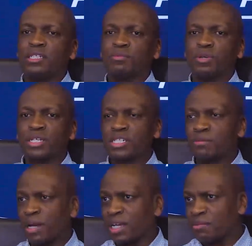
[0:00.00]
sponsorship
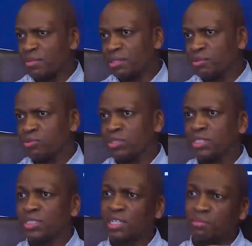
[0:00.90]
agreement between
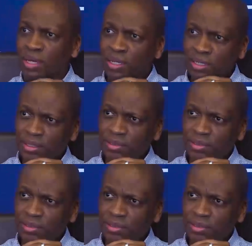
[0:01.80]
Standard Bank